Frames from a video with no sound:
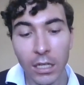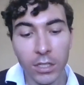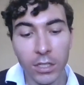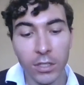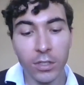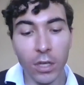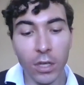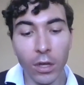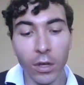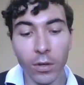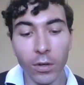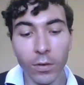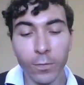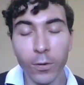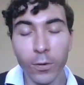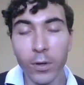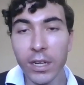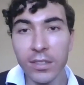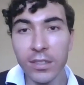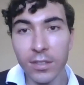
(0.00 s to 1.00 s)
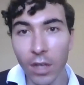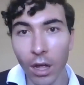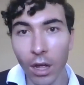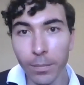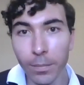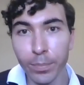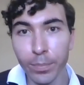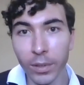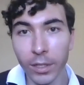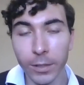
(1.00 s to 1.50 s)
So, for
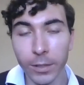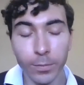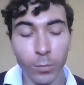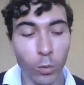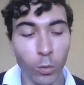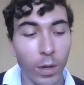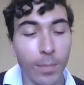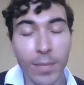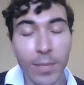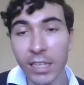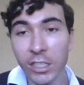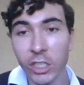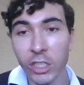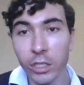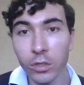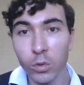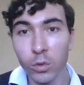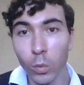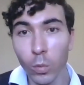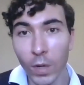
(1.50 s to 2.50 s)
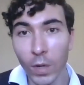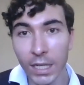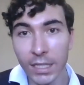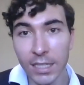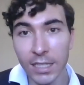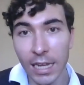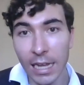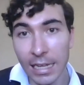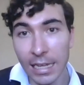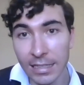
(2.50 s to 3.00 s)
example, we mentioned
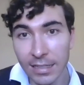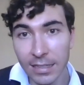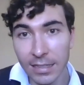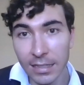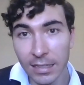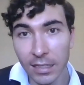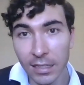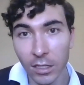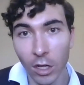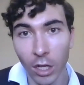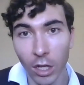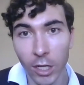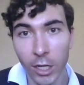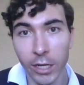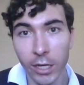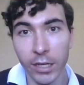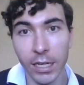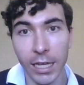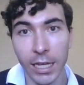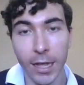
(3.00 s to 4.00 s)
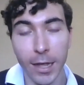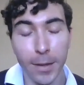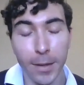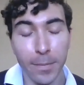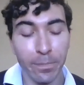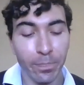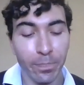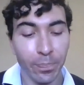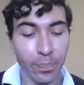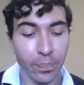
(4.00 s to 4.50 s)
Rwanda and Senegal earlier.
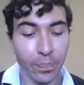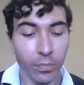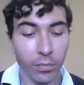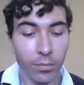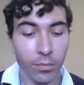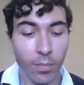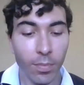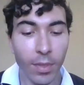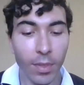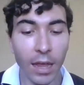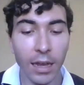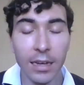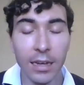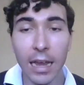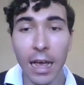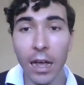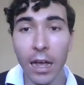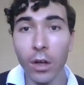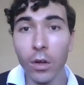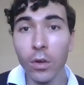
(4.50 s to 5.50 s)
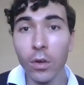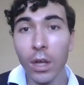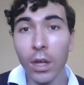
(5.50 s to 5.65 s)
Now,